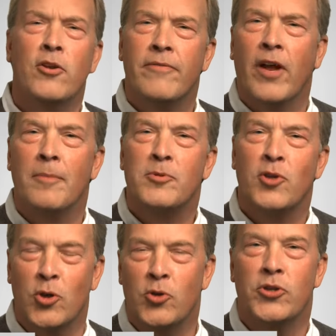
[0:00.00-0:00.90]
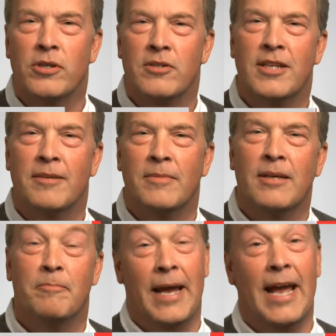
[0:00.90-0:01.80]
do you develop solutions that
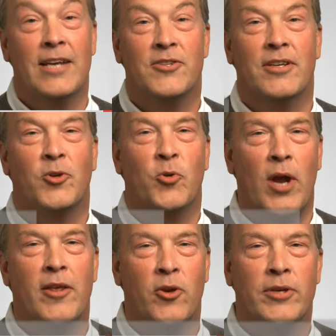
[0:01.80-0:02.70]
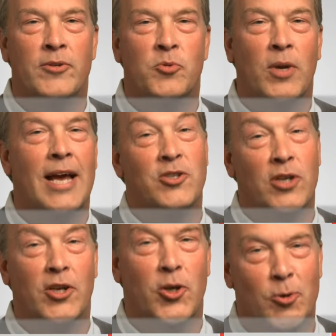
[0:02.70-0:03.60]
banks and credit unions will
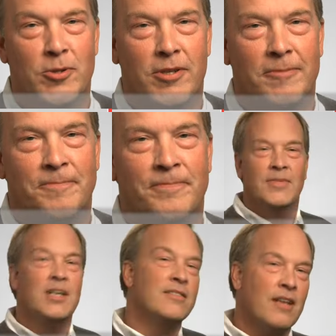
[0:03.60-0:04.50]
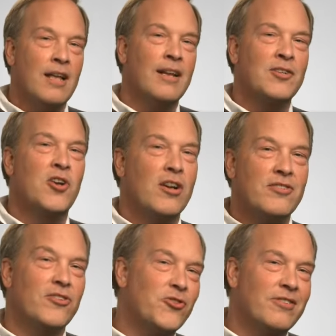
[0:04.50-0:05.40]
actually use? Well, it's a lot like
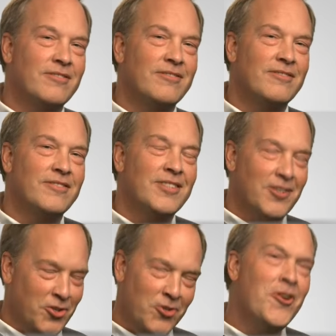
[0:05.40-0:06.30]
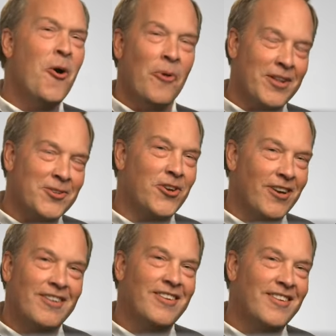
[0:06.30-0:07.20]
sausage. You know when it's good,